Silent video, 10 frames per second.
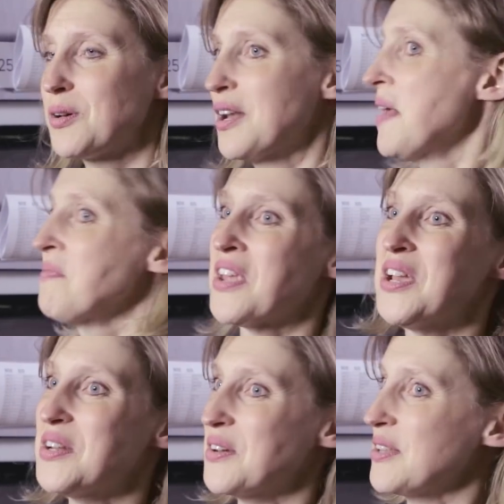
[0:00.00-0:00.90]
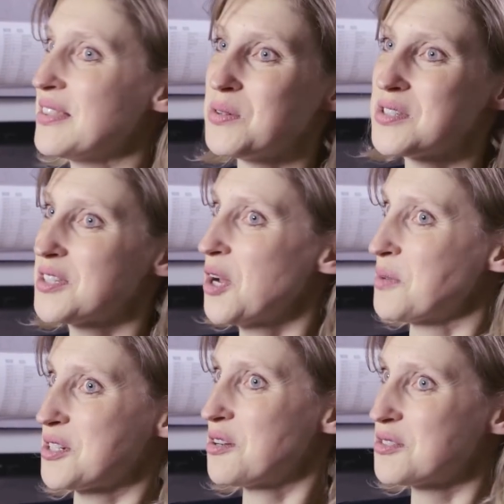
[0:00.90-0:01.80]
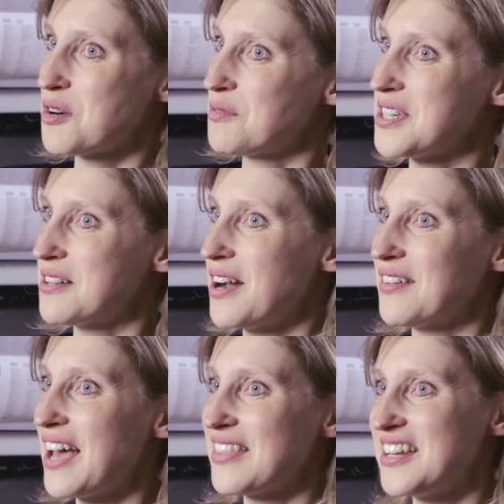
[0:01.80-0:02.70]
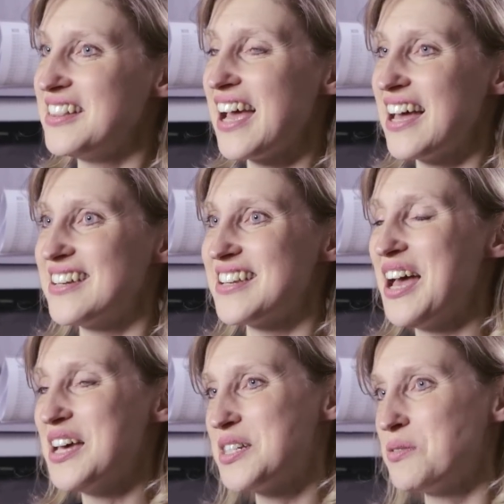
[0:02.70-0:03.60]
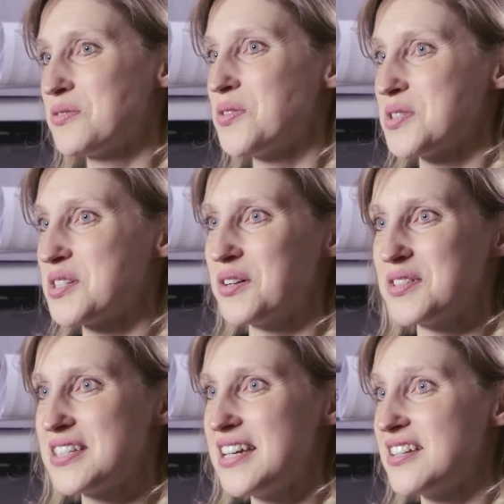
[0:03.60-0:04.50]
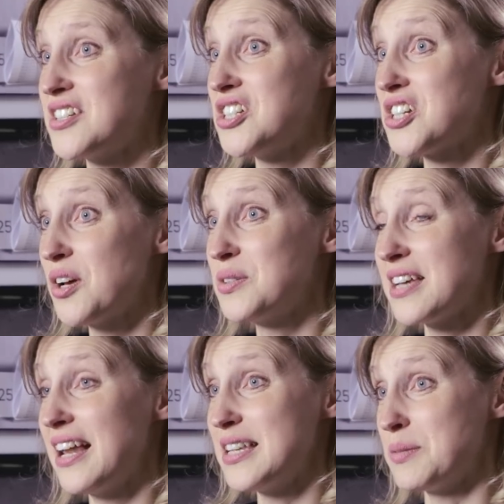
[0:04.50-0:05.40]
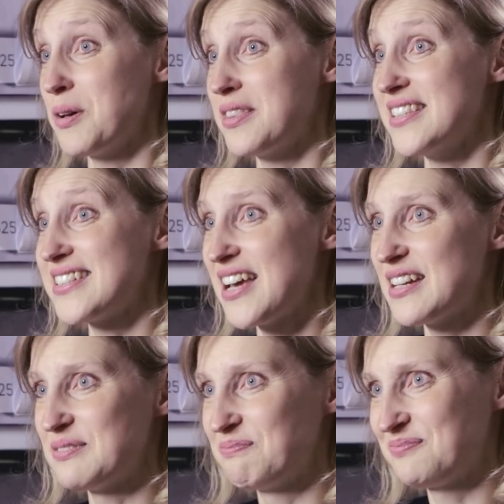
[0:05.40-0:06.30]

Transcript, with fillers: But you know, there was so much controversy around that that in the end she was forced to concede and she chose Elizabeth instead.